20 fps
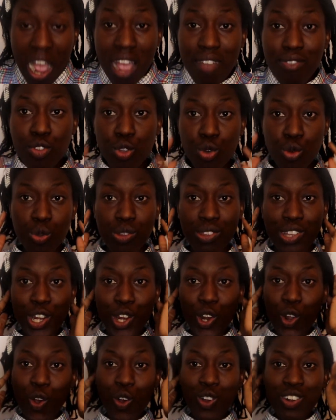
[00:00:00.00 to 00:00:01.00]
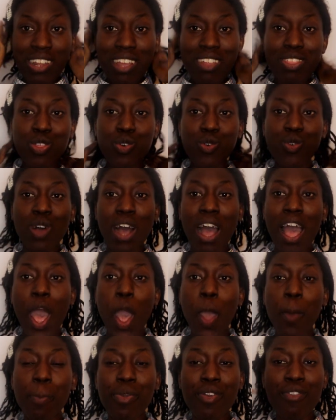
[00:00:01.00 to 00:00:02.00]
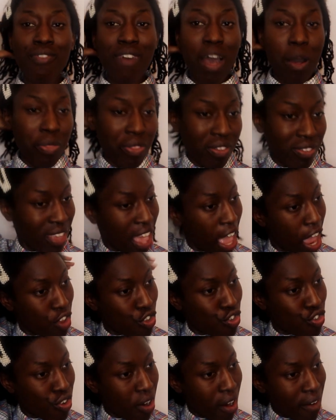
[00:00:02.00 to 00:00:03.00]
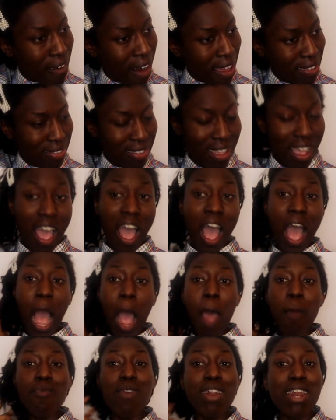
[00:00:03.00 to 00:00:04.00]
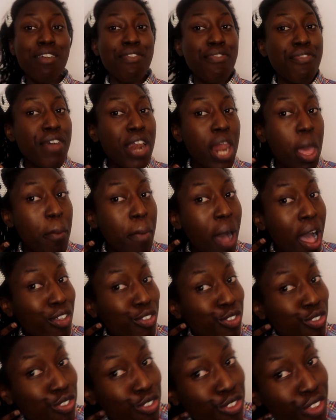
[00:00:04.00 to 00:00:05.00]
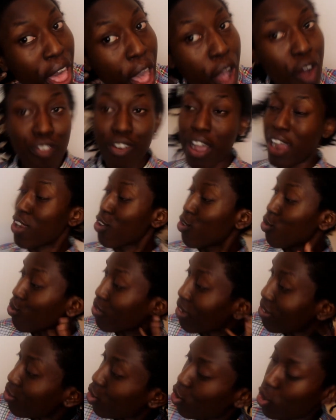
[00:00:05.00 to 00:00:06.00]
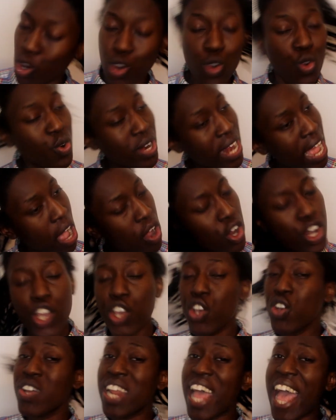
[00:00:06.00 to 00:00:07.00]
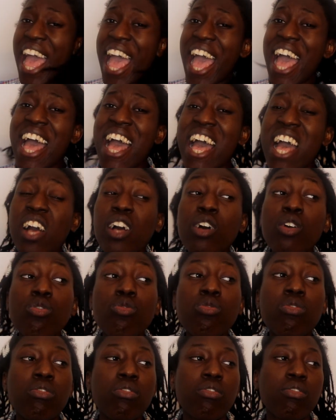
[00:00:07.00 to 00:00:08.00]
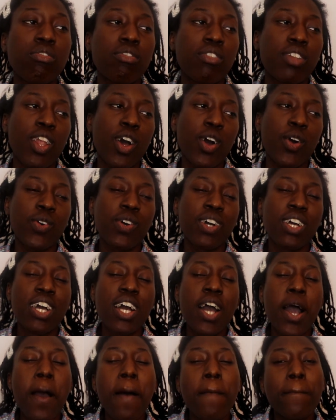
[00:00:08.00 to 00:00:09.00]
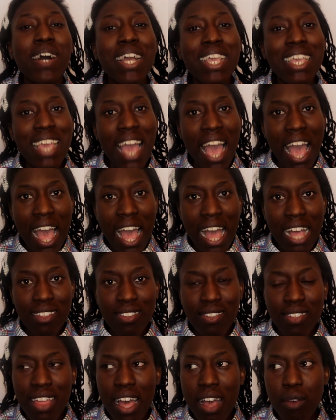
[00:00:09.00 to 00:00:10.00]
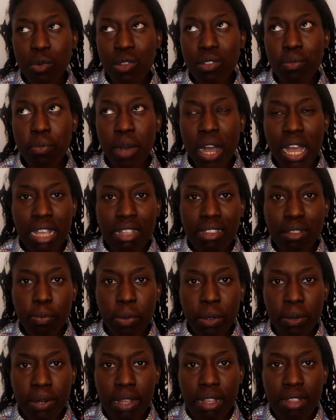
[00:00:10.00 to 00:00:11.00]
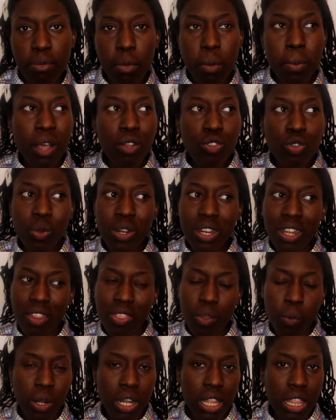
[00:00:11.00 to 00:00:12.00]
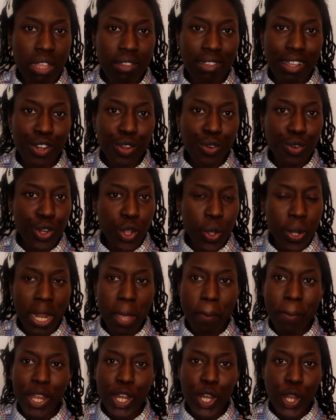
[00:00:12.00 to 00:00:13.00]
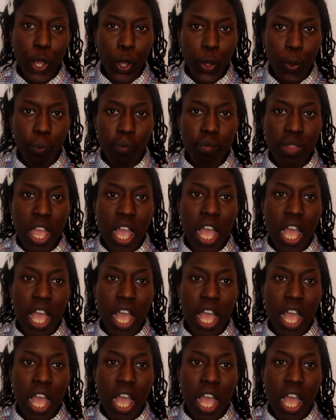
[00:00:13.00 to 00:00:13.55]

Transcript: I've talked a lot. I hope you found this interesting. I'm really feeling myself. I need to just cool down. Lol. But yeah, so that was my experience. Maybe I'll do another one of these. I don't know. Let me know.